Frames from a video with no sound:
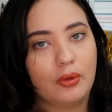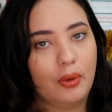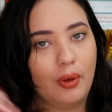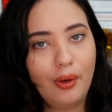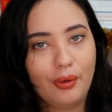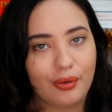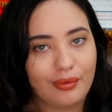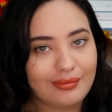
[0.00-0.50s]

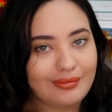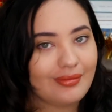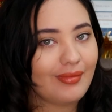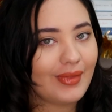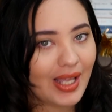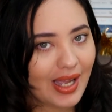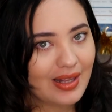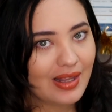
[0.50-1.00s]
woo,
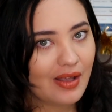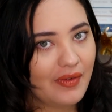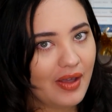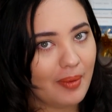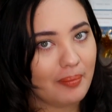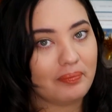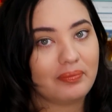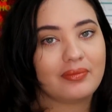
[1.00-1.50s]
I love
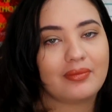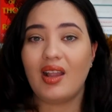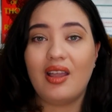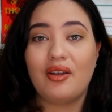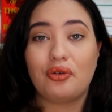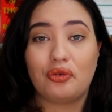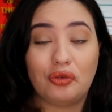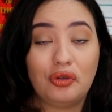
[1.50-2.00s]
him.
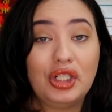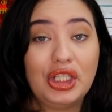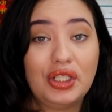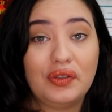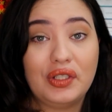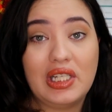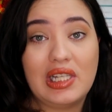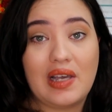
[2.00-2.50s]
Really,
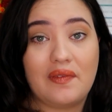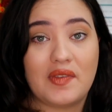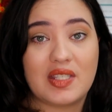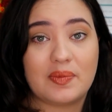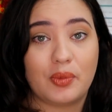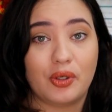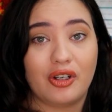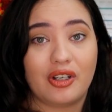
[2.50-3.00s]
really love
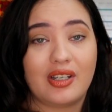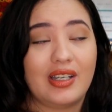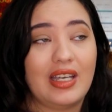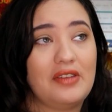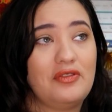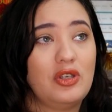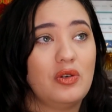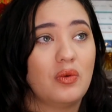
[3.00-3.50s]
this book.
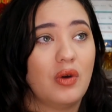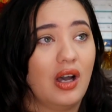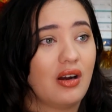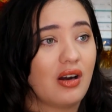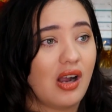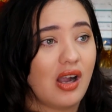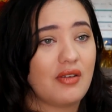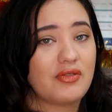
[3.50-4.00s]
If you
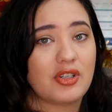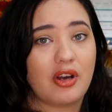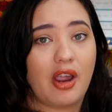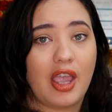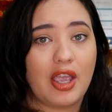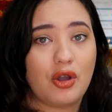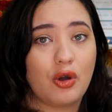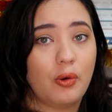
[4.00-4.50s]
are after
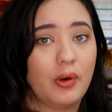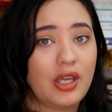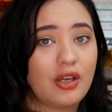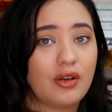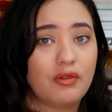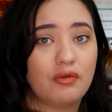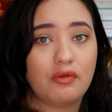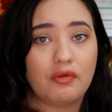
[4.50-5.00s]
a
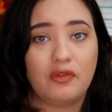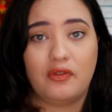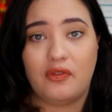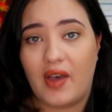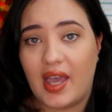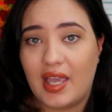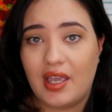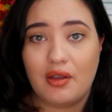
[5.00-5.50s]
quick
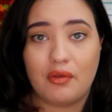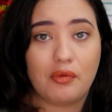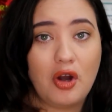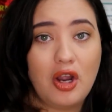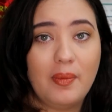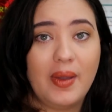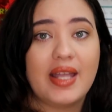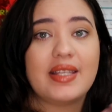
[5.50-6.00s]
fae
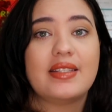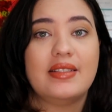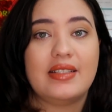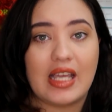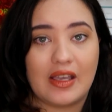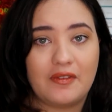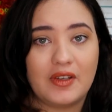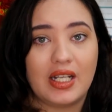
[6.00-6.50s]
romance,
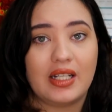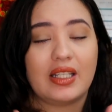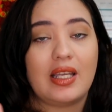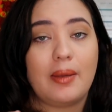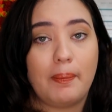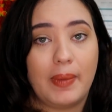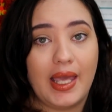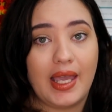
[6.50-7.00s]

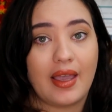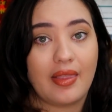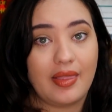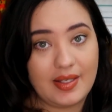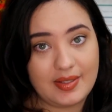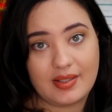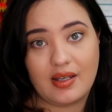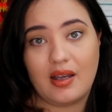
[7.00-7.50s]
definitely pick this